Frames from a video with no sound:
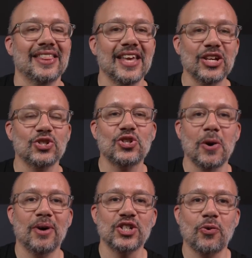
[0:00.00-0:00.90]
Thank you so
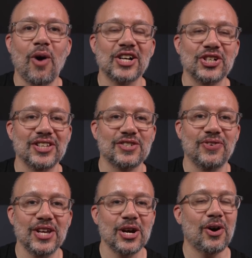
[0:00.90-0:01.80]
much for watching this
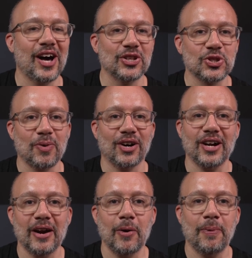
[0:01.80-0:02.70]
video on the Smart
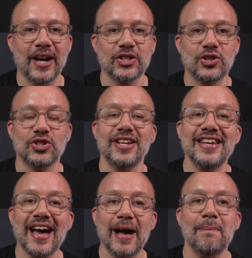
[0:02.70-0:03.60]
Chiropractor. To
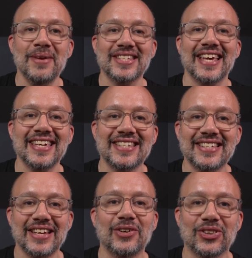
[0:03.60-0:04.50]
not miss a
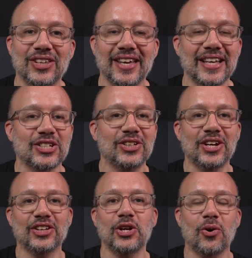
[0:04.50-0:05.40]
single thing that's
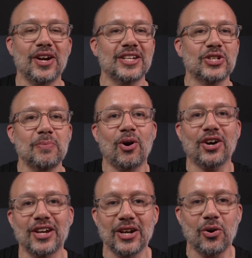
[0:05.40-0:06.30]
clinically oriented,
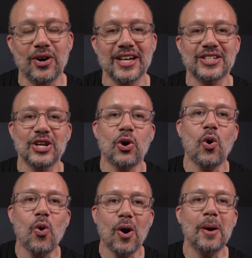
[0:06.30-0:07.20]
marketing oriented,
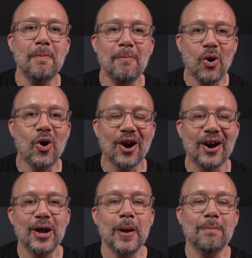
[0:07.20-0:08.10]
or more,
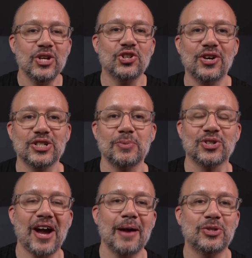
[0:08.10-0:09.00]
be sure to
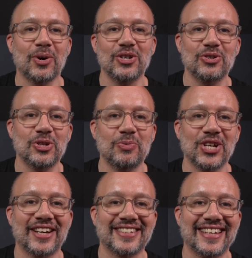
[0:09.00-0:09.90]
subscribe to our YouTube
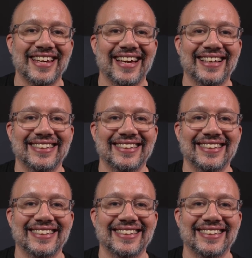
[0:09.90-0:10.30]
channel today.